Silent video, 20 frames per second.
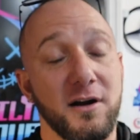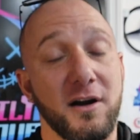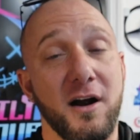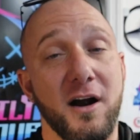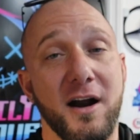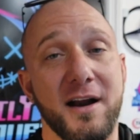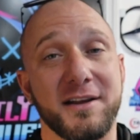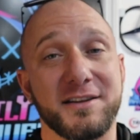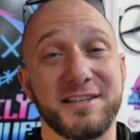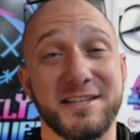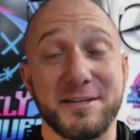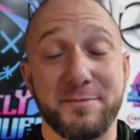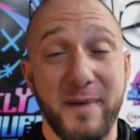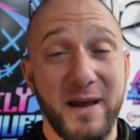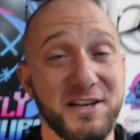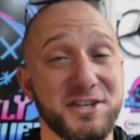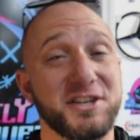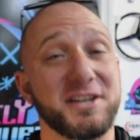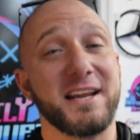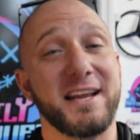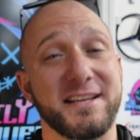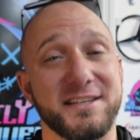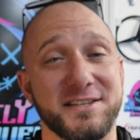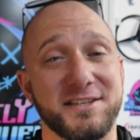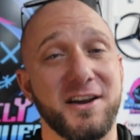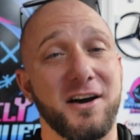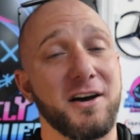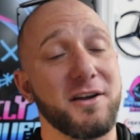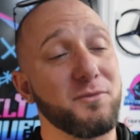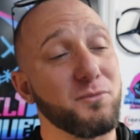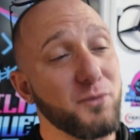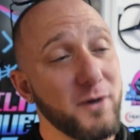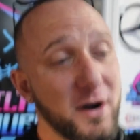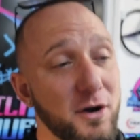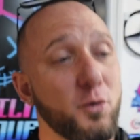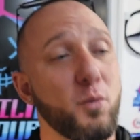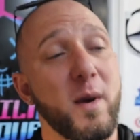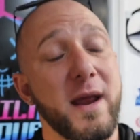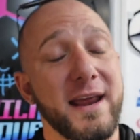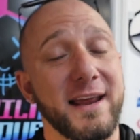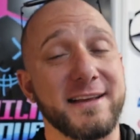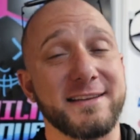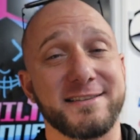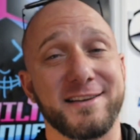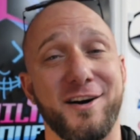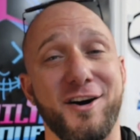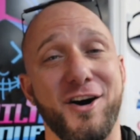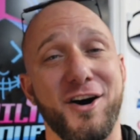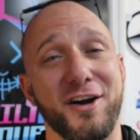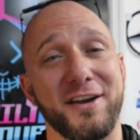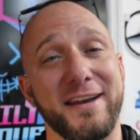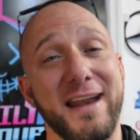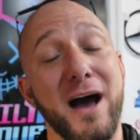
All right, suspension is done, rear wing is on.